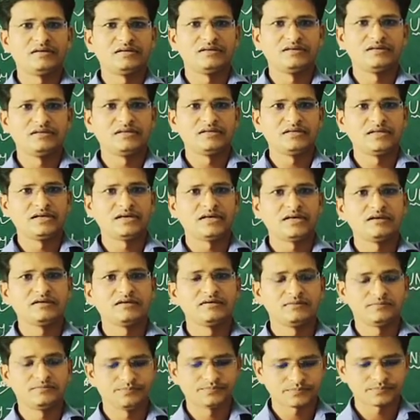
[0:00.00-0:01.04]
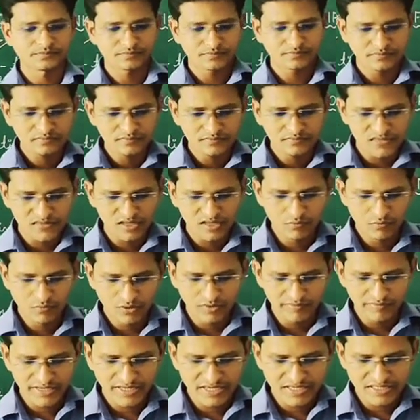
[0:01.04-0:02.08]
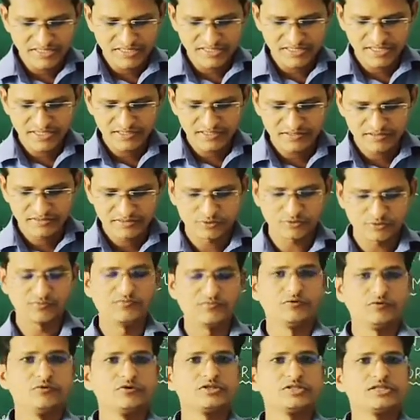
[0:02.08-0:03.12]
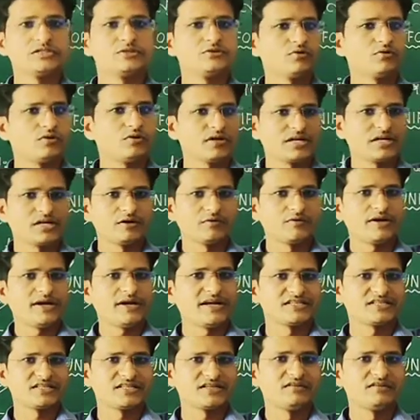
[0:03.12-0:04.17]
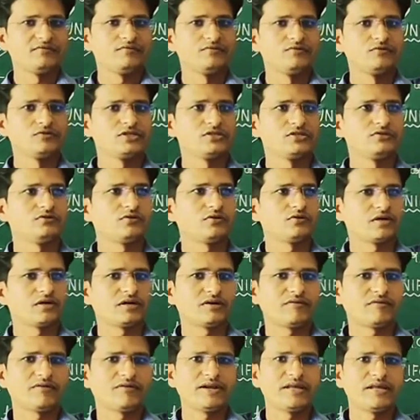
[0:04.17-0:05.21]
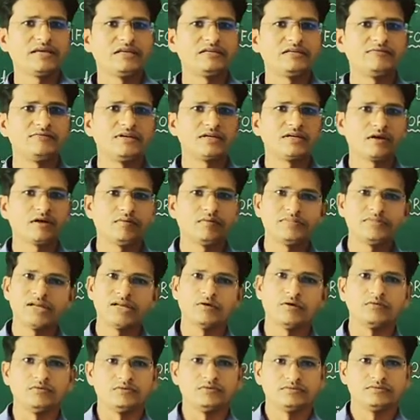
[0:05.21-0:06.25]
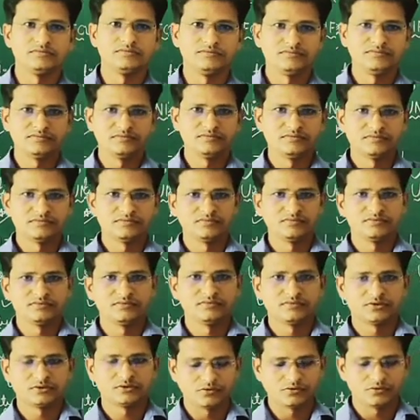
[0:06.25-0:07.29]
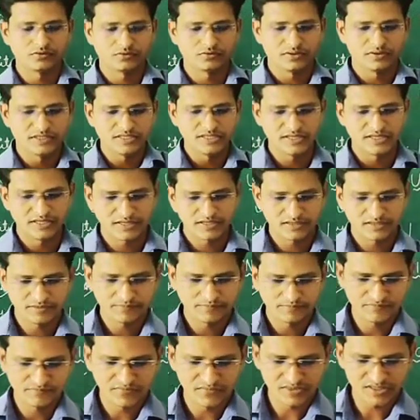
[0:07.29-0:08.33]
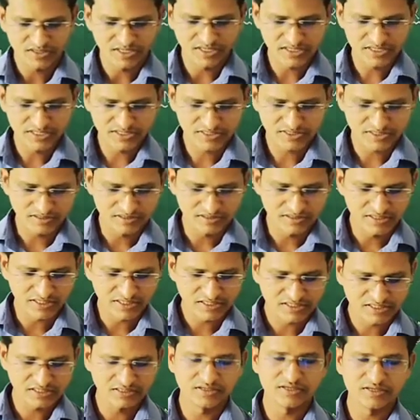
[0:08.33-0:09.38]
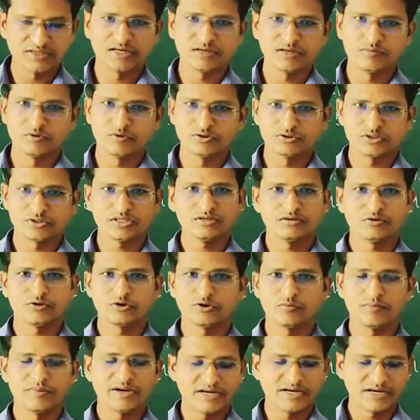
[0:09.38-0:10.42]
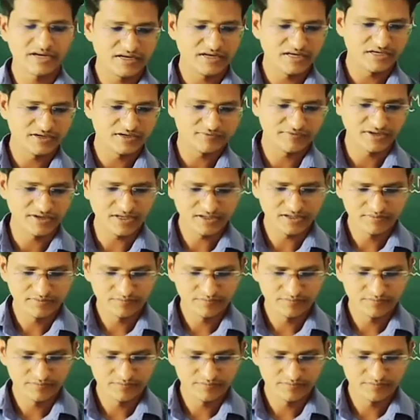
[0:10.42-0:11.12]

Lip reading: in a, what we can say, so force is not required, external force is not required, it will come down. So here that is unaccelerated motion, automatically it will